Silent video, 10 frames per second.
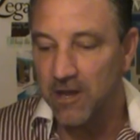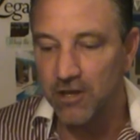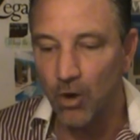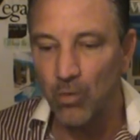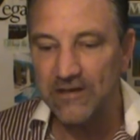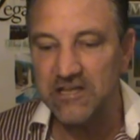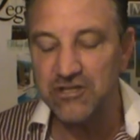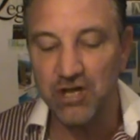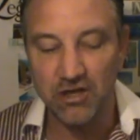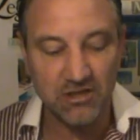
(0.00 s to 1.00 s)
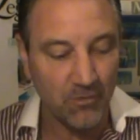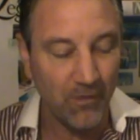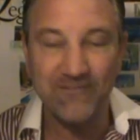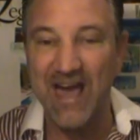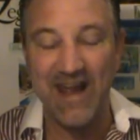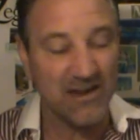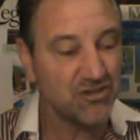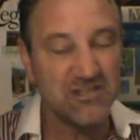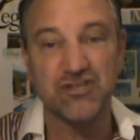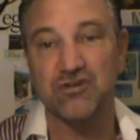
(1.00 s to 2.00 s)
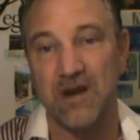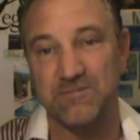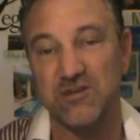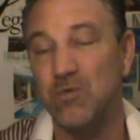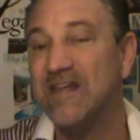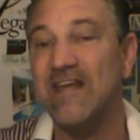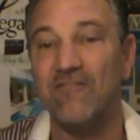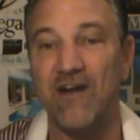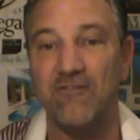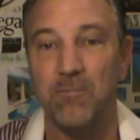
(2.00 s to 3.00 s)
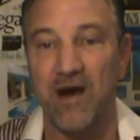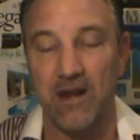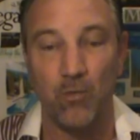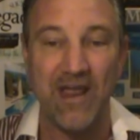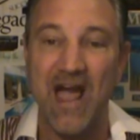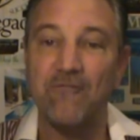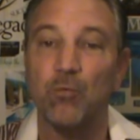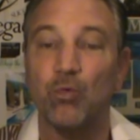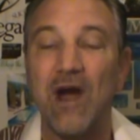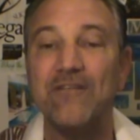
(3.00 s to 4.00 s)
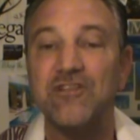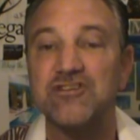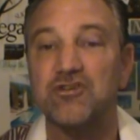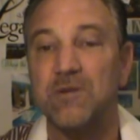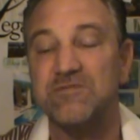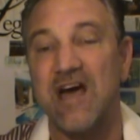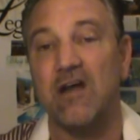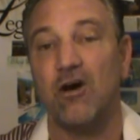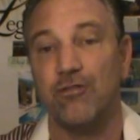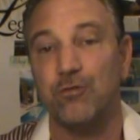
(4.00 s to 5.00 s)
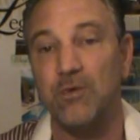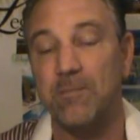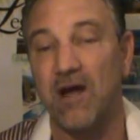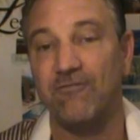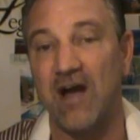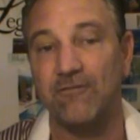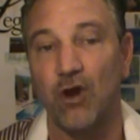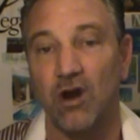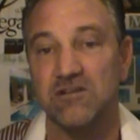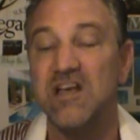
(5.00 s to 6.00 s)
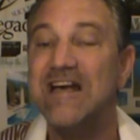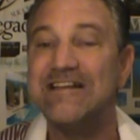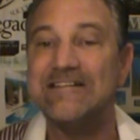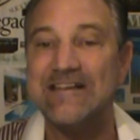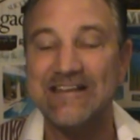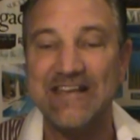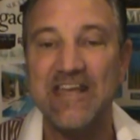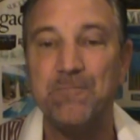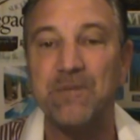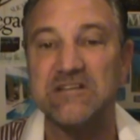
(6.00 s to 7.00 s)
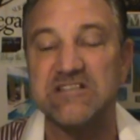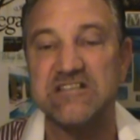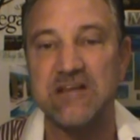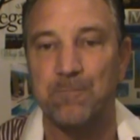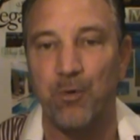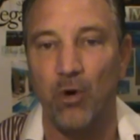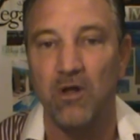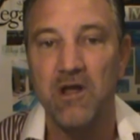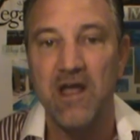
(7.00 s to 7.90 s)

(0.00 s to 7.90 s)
You know, we've got actually scripts that we give everybody, and we have them write these scripts out on 3x5 cards to keep it simple.